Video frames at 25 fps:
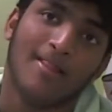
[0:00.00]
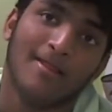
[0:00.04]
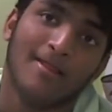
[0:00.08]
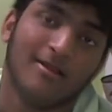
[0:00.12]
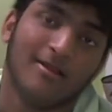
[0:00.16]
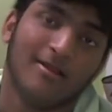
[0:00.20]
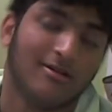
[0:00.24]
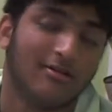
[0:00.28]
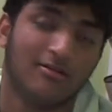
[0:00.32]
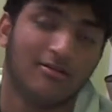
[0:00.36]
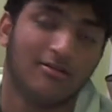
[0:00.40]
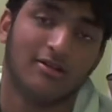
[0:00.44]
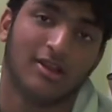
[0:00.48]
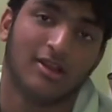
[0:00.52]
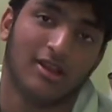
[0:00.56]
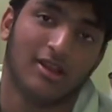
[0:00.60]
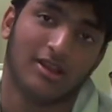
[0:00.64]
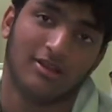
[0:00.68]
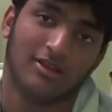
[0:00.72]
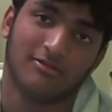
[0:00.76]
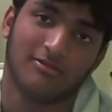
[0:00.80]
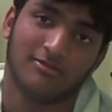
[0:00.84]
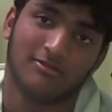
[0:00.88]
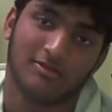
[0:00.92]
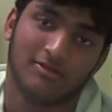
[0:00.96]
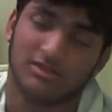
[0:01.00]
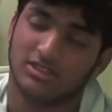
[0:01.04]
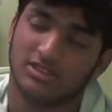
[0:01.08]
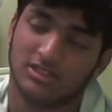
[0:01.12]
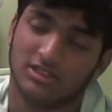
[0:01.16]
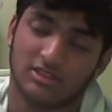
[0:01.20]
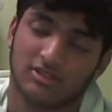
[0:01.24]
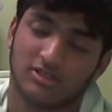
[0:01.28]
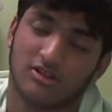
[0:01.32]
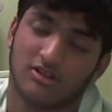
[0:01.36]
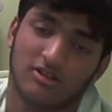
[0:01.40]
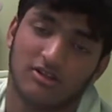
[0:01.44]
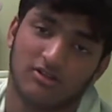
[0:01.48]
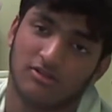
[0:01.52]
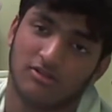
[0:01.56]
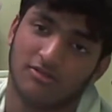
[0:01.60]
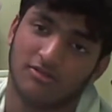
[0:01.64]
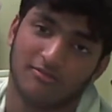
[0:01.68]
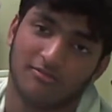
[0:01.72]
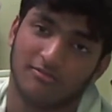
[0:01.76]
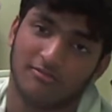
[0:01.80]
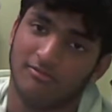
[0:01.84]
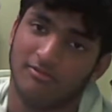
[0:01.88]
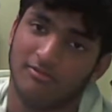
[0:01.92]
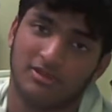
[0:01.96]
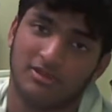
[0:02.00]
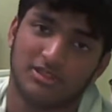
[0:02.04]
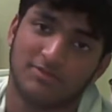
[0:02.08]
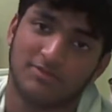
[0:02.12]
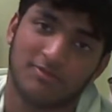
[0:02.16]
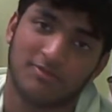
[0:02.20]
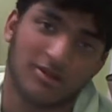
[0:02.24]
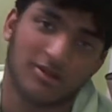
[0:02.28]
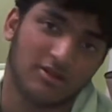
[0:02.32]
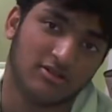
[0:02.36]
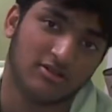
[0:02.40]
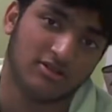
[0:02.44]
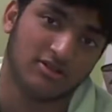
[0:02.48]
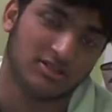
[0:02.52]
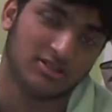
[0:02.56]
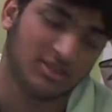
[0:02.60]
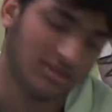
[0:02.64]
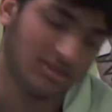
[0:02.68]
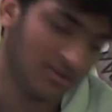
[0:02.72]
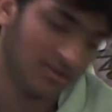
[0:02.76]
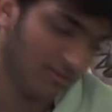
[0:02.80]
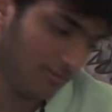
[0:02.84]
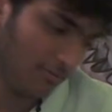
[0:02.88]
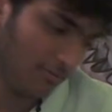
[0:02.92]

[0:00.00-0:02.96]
Her name. Let's just call her Miss Peterson.